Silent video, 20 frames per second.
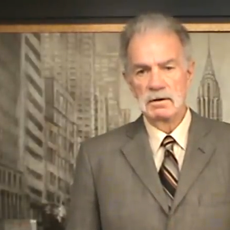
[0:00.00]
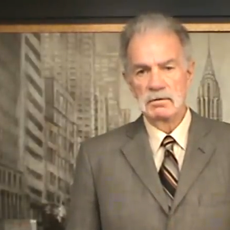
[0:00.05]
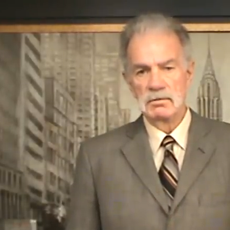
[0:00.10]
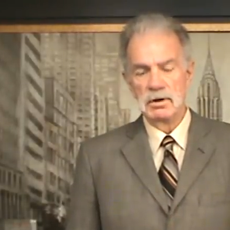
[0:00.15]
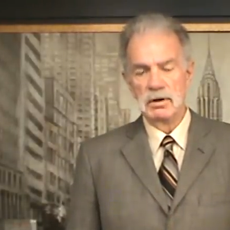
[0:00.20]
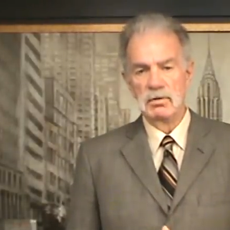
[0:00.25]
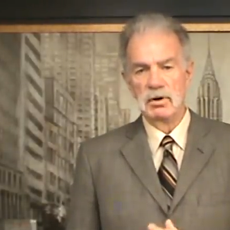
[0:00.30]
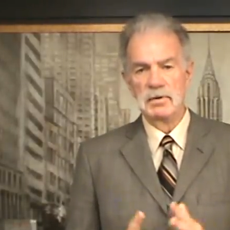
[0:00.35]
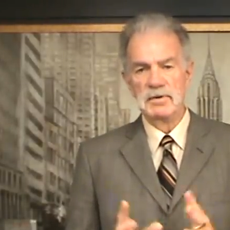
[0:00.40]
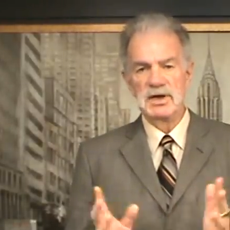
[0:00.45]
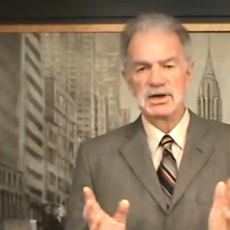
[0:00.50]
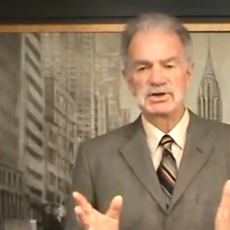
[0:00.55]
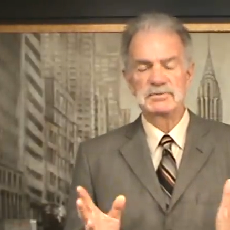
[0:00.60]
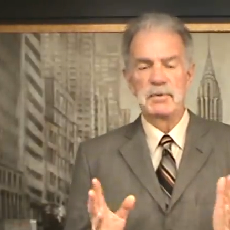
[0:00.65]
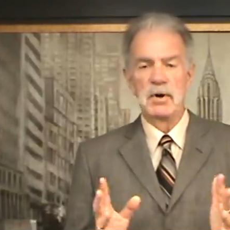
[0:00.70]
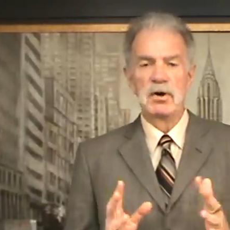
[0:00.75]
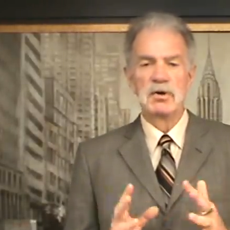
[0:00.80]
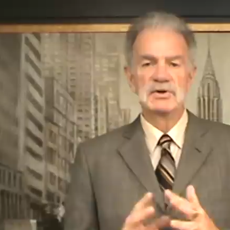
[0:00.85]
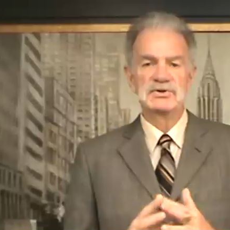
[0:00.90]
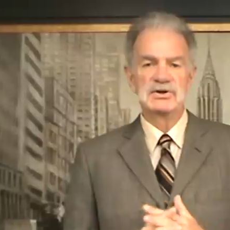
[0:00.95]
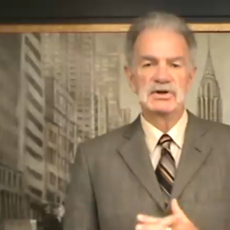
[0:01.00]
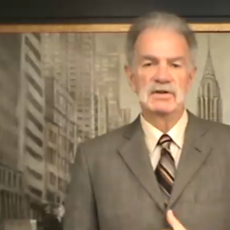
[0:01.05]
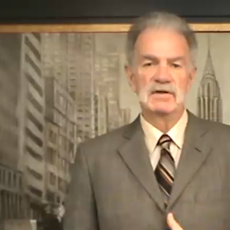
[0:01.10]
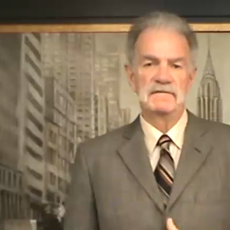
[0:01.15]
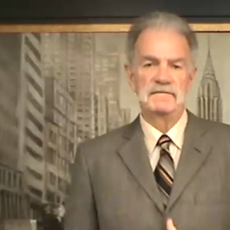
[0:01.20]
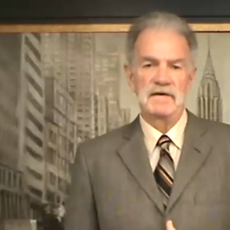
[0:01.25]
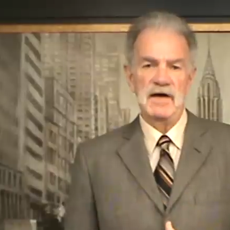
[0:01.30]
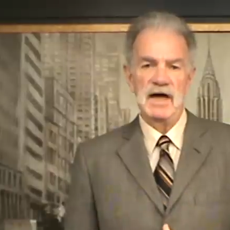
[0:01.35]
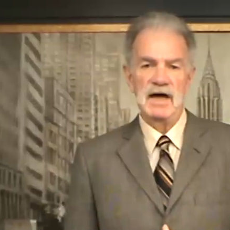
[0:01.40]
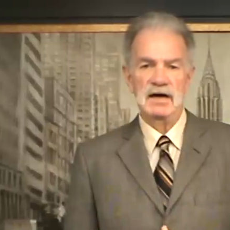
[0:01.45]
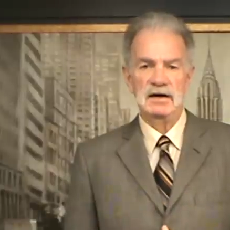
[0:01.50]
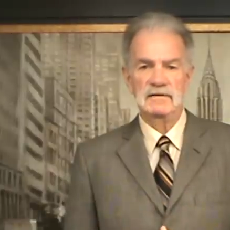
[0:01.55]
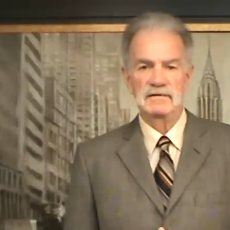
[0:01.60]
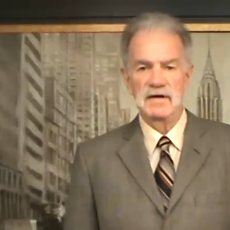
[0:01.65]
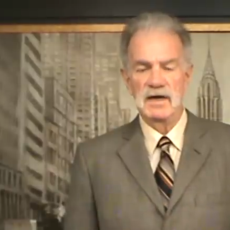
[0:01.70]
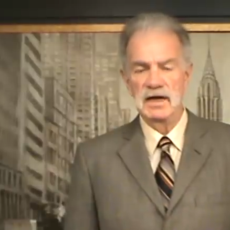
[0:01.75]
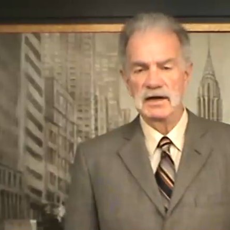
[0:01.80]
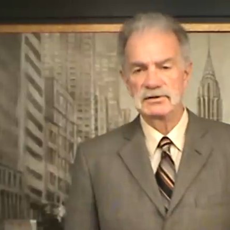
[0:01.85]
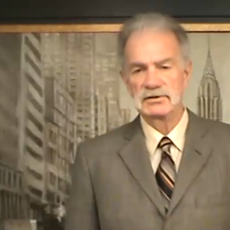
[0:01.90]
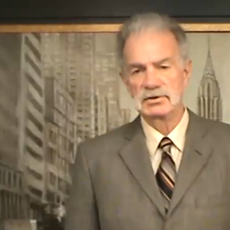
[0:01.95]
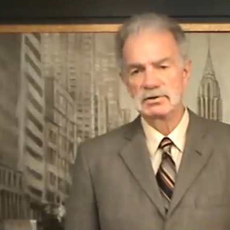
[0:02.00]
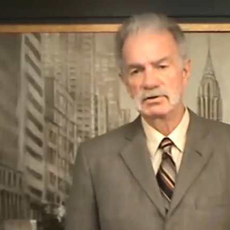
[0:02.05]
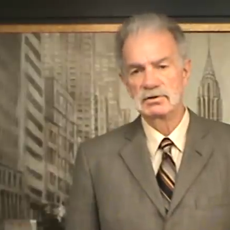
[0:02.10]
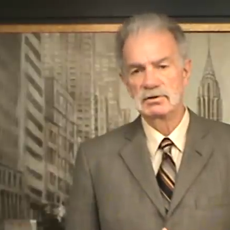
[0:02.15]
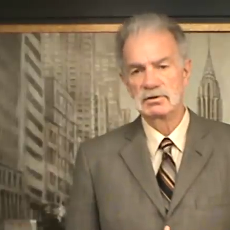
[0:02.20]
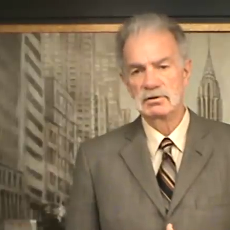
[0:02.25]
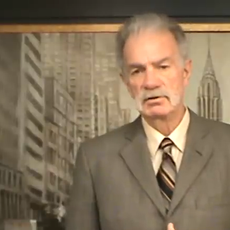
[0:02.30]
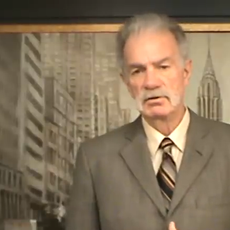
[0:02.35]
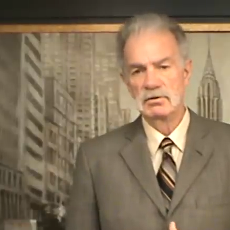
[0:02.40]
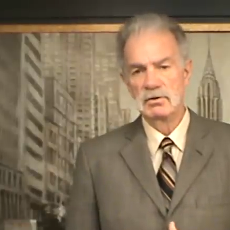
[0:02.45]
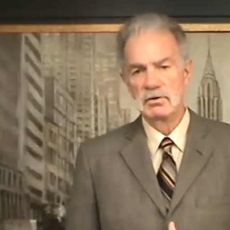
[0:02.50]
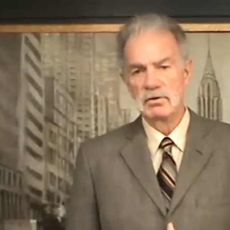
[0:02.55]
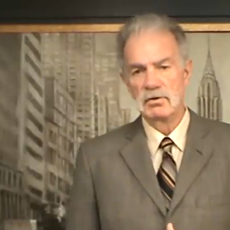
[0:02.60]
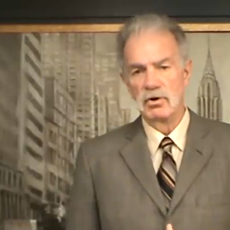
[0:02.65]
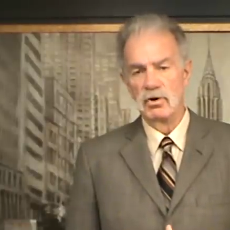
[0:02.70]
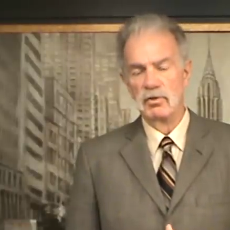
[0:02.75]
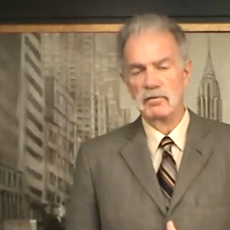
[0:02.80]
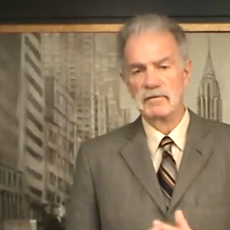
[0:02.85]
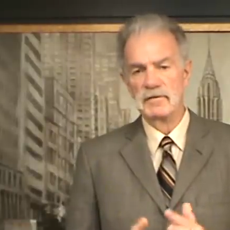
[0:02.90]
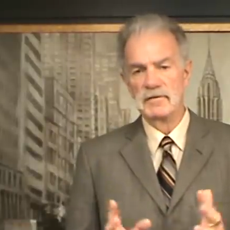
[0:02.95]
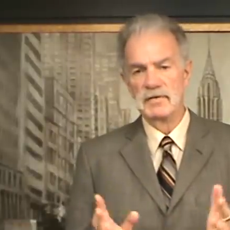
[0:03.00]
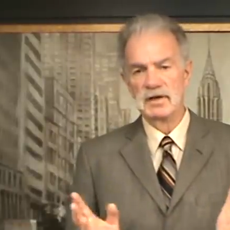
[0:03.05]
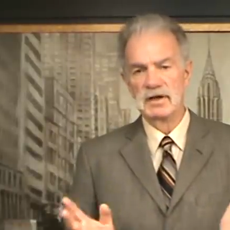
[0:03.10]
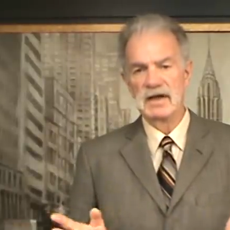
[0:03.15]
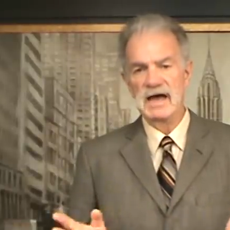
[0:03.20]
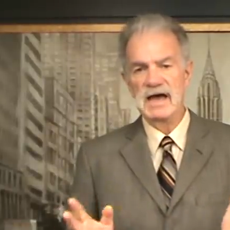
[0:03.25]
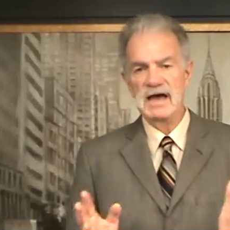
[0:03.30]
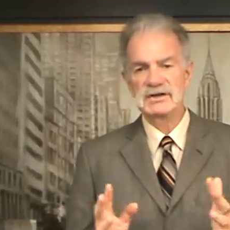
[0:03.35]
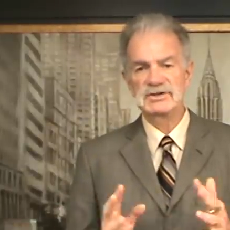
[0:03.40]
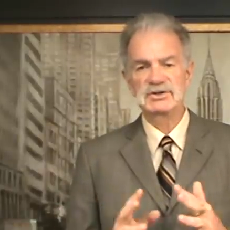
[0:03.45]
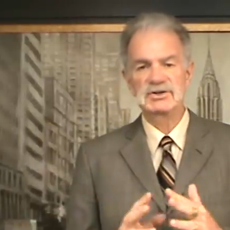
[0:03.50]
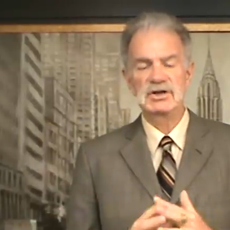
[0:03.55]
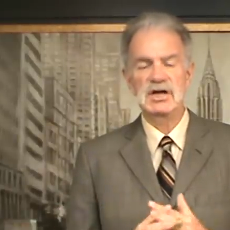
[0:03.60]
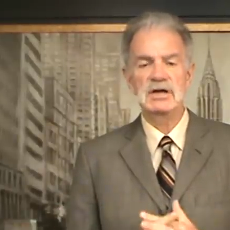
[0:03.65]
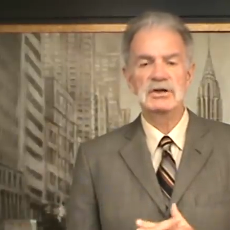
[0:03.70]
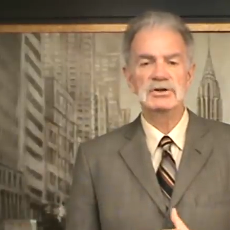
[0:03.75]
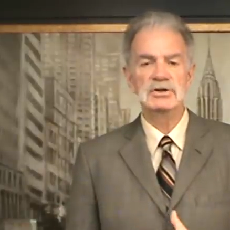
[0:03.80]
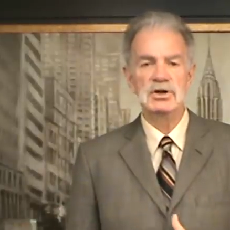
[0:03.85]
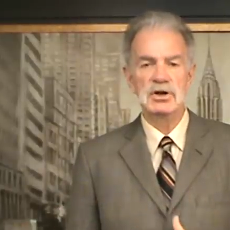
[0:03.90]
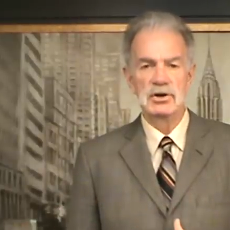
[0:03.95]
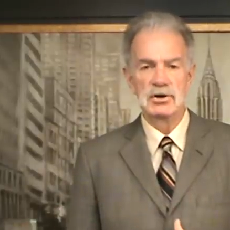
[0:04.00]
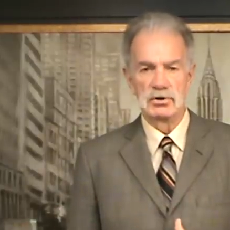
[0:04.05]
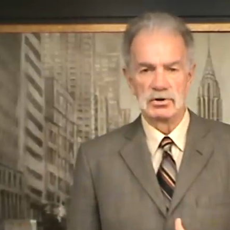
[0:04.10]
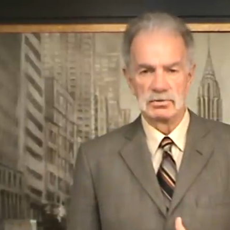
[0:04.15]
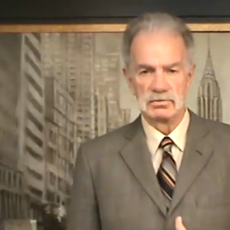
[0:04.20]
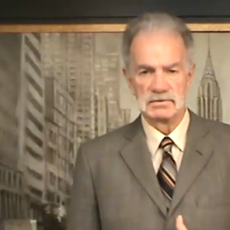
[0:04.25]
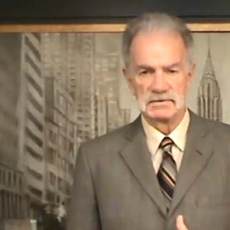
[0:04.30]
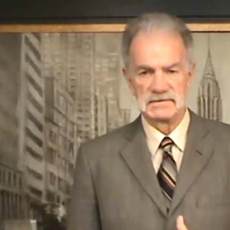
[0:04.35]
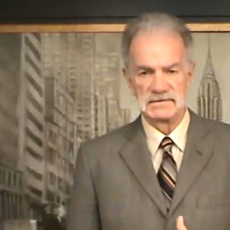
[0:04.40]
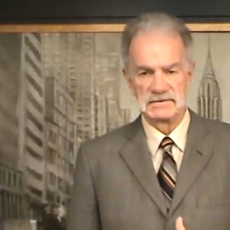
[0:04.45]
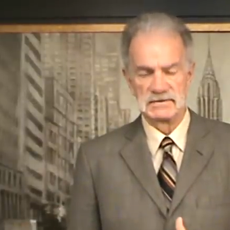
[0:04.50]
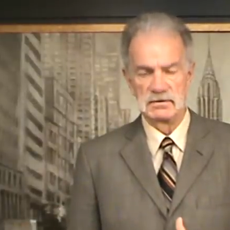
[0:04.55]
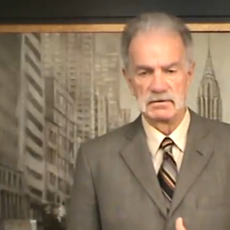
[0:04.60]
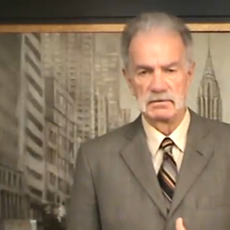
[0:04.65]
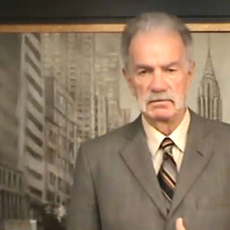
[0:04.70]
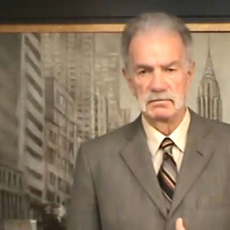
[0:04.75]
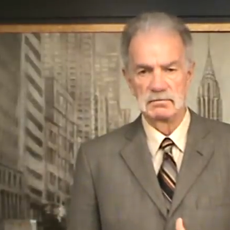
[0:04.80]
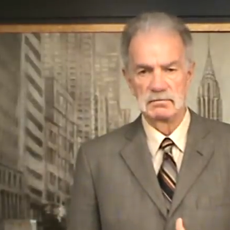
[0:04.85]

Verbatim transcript: We will be exposing the fact that over the last 10 years,